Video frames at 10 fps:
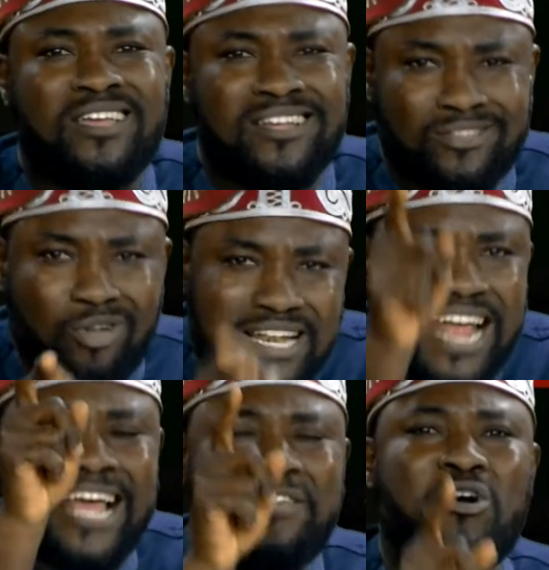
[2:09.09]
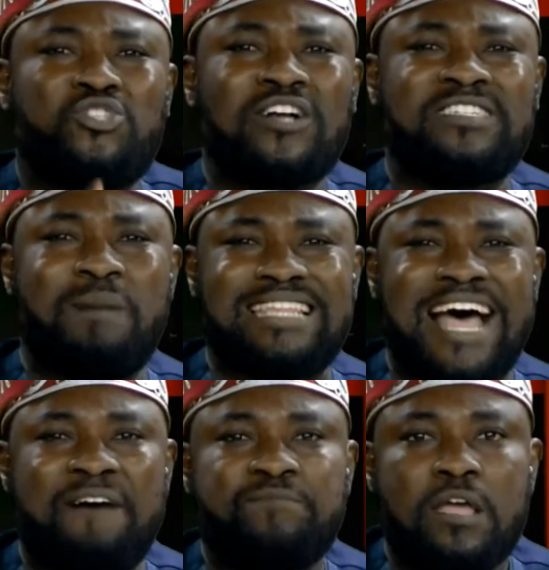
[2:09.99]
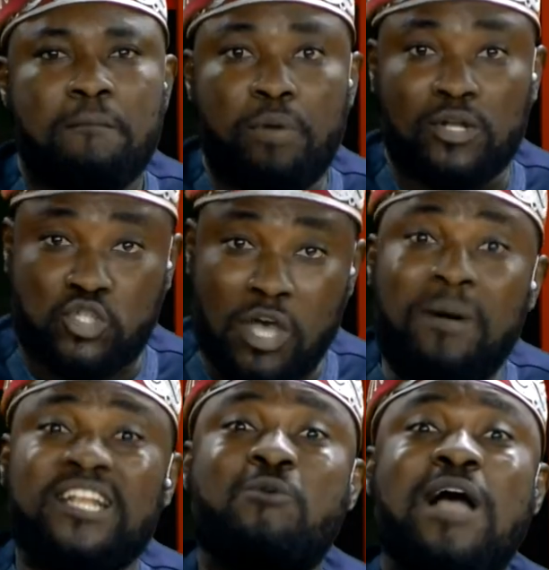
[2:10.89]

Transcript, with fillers: Today, now you go judge the matter, but somebody will